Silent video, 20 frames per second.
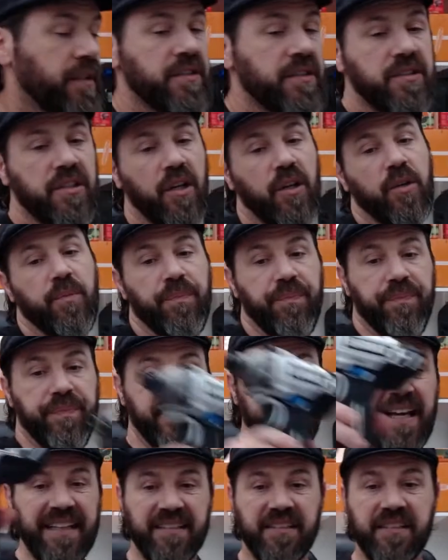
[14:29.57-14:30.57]
So
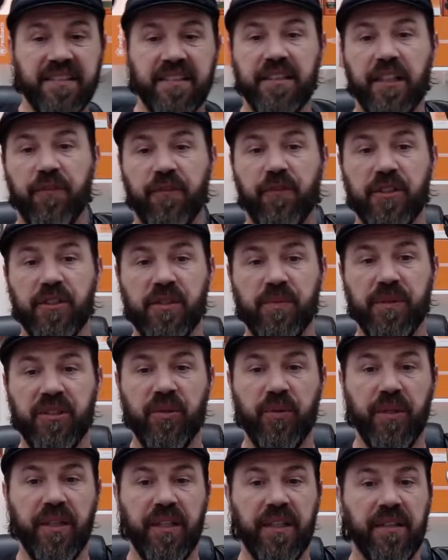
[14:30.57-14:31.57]
that's the difference
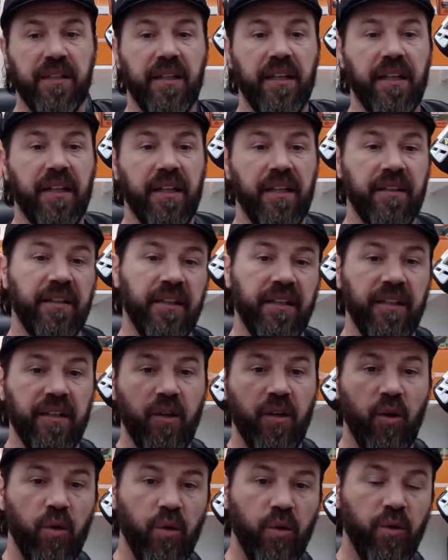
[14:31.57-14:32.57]
between uh, the
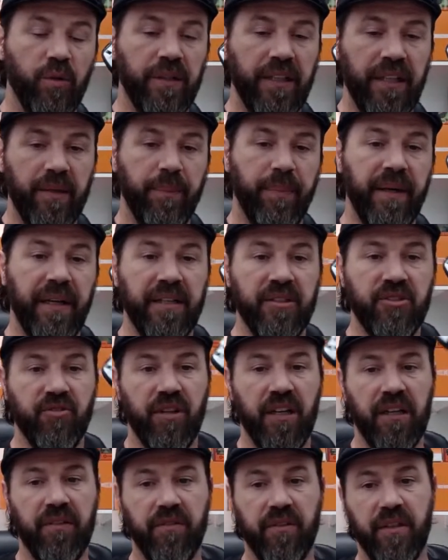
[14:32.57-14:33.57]
old impact
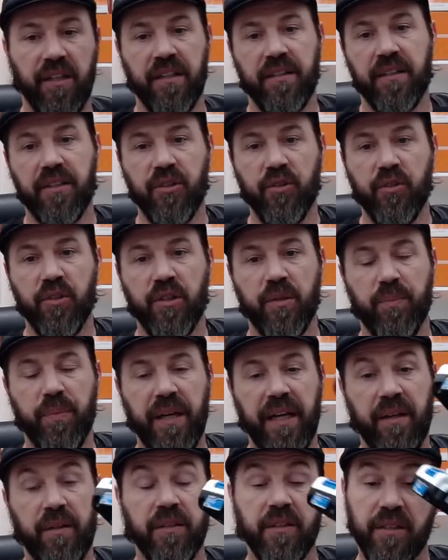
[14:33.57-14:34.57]
driver and the new
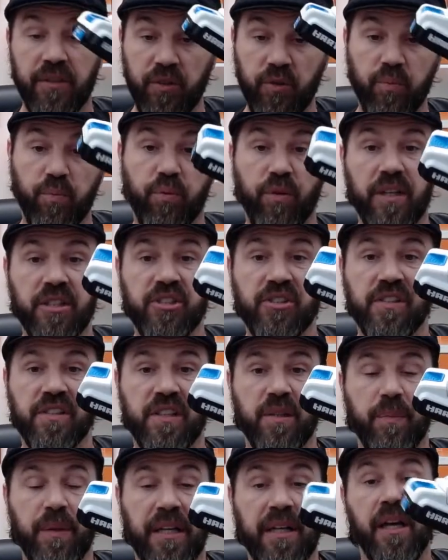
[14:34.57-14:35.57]
impact, the new brushless
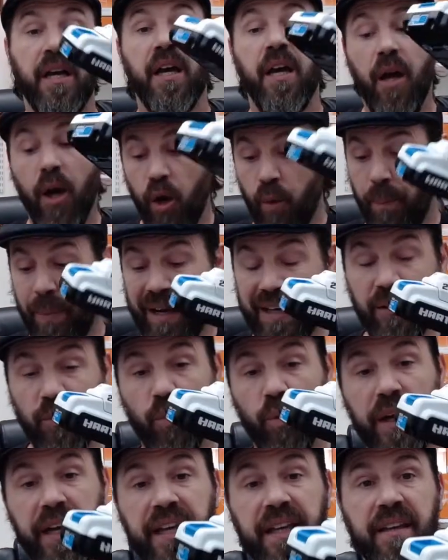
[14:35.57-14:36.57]
impact. Oh, by the
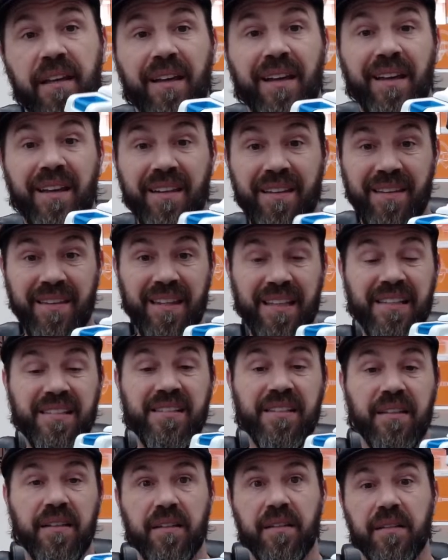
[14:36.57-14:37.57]
way,
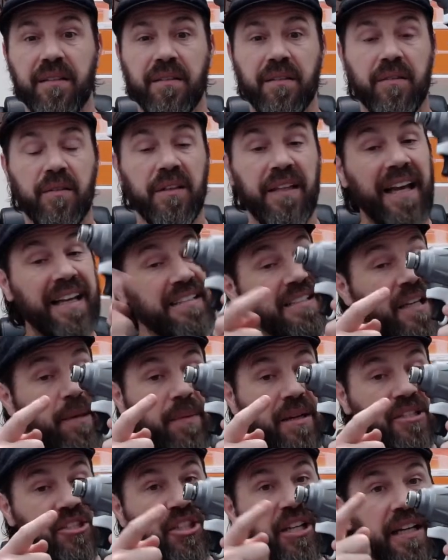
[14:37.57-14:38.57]
this last time
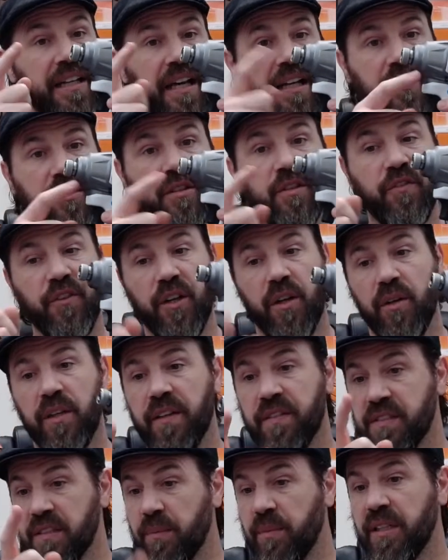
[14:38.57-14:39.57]
I checked, I don't know if y'all,
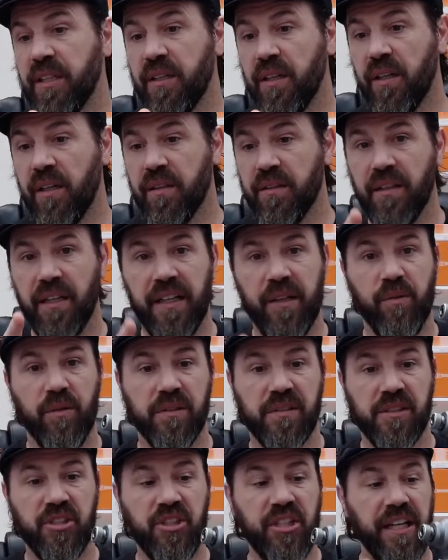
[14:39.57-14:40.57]
if somebody online
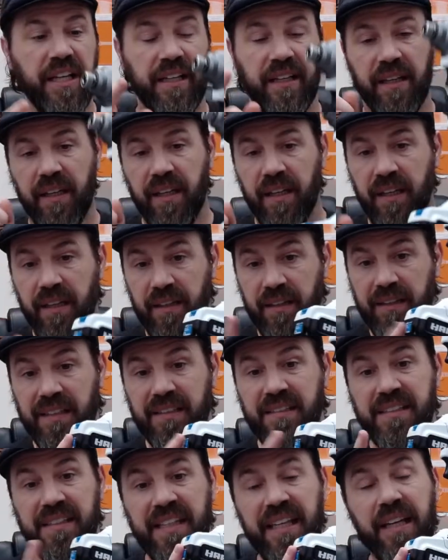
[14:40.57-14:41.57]
wants to check,
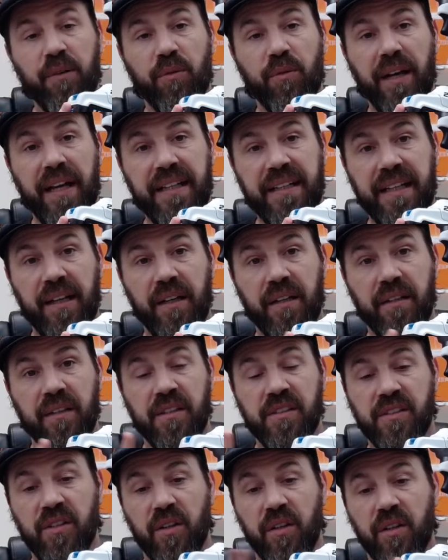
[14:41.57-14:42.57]
this kit right now
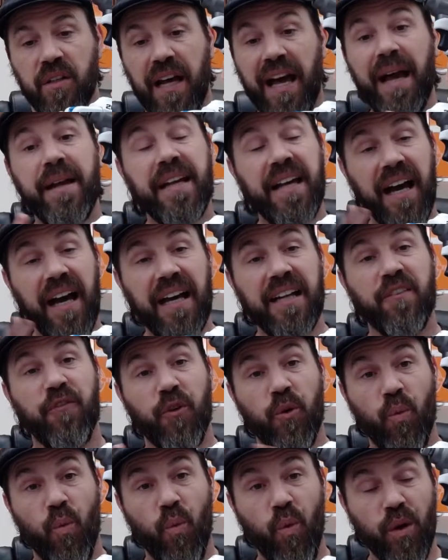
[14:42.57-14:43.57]
is going. I got it
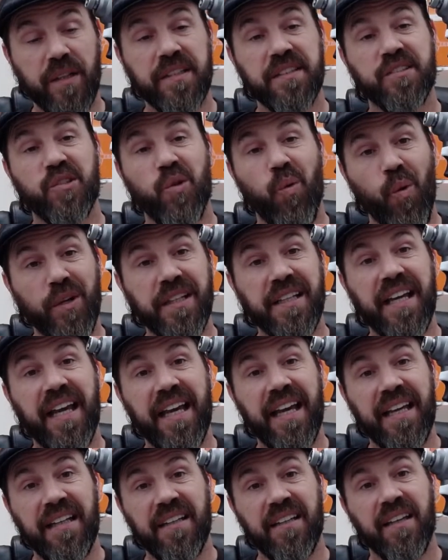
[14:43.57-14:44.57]
for
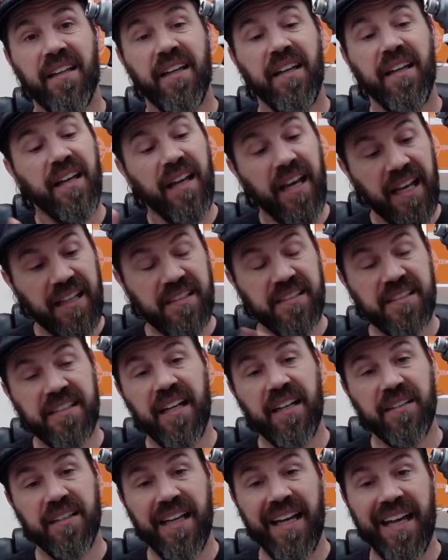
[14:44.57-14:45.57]
128 it's
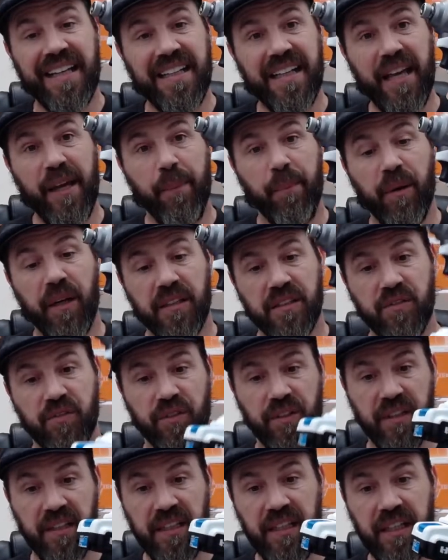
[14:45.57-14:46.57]
down to 88 bucks for
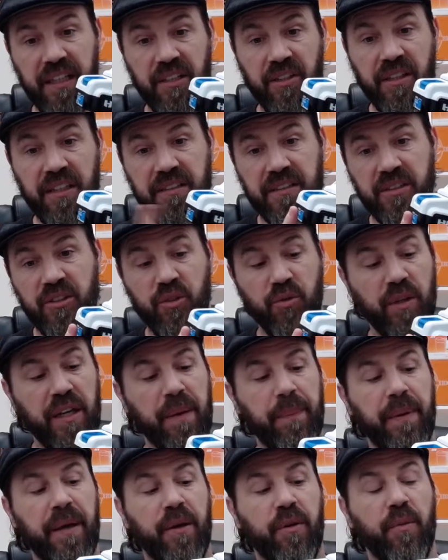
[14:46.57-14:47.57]
the kit. You get the 2
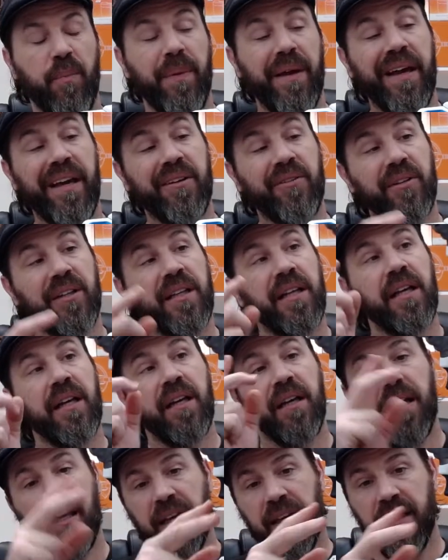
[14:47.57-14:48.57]
amp hour battery
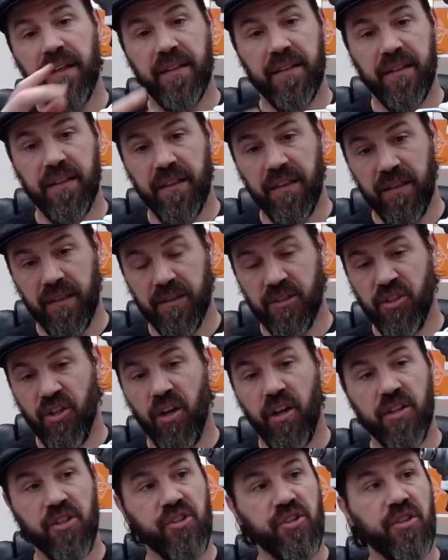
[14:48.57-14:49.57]
and the
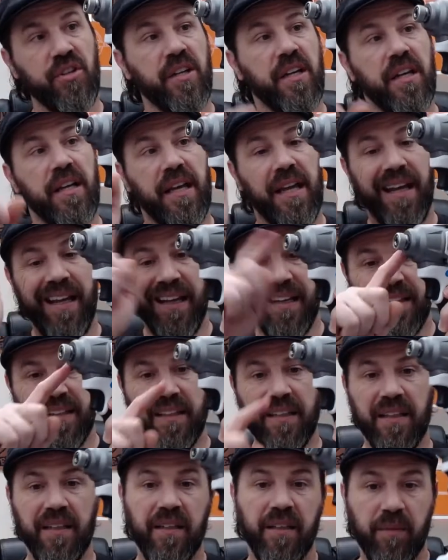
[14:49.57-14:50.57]
charger and
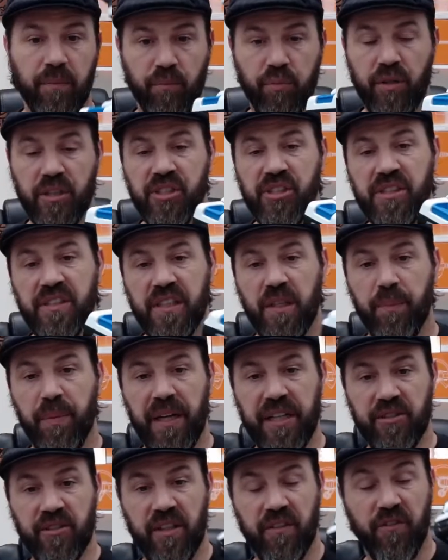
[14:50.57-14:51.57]
the brushless
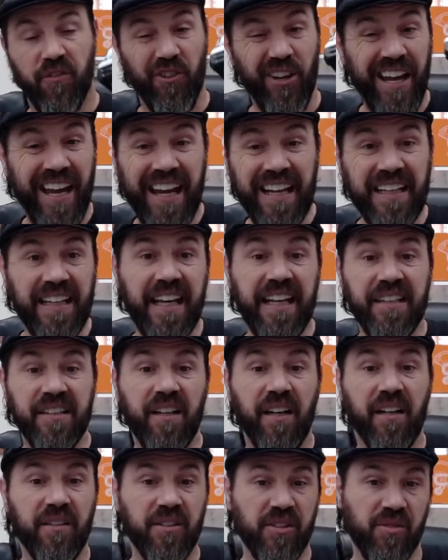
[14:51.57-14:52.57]
impact driver for
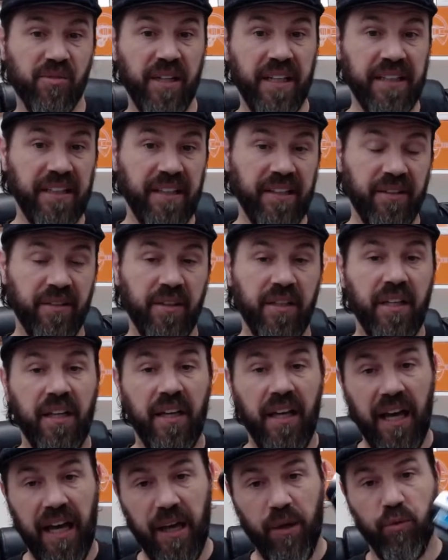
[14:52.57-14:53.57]
$88 right now.
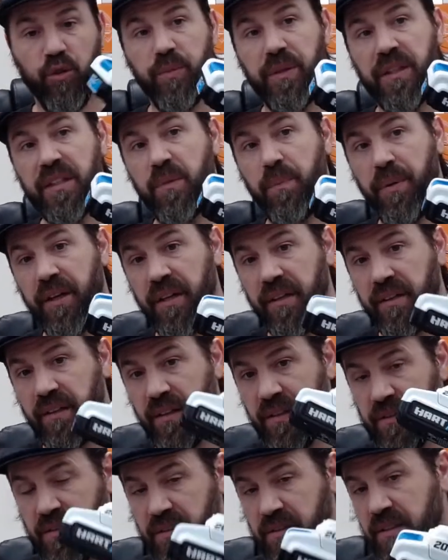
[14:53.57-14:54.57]
I will be comparing
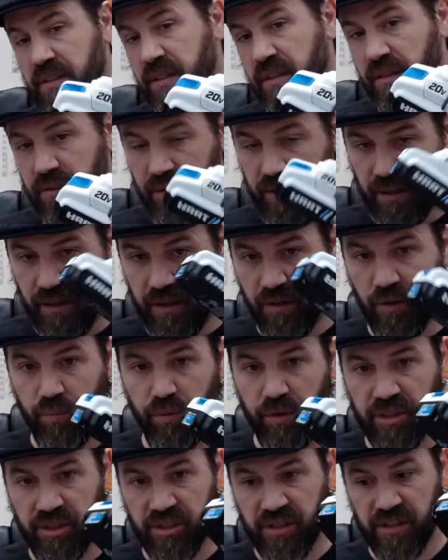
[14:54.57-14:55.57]
this to the other
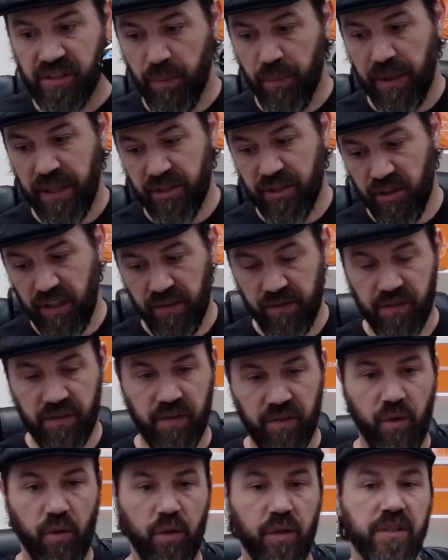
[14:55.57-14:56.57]
brushless impact drivers,
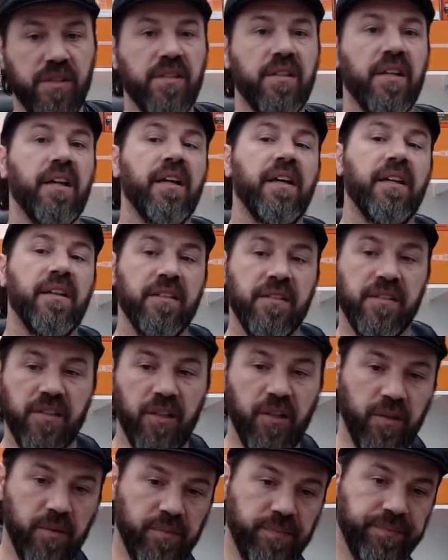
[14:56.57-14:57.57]
of course.
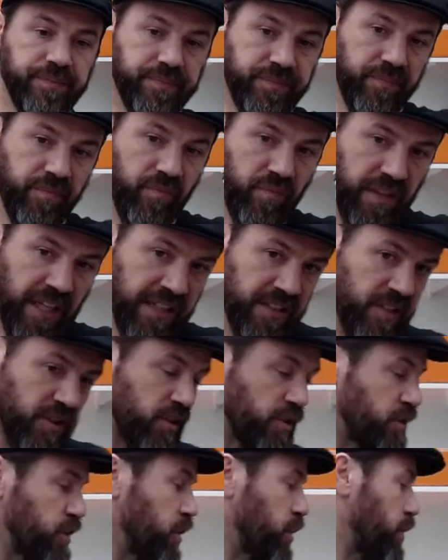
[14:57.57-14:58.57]
So that's a
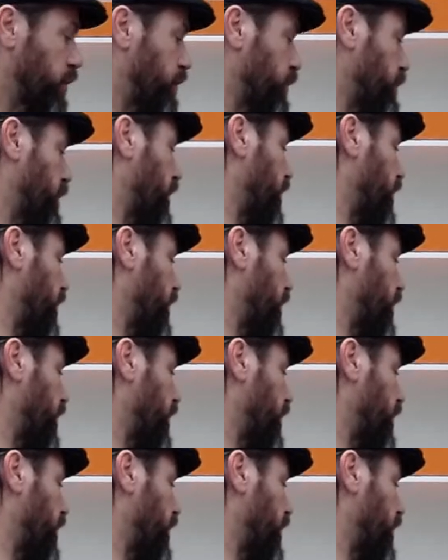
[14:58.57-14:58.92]
new tool from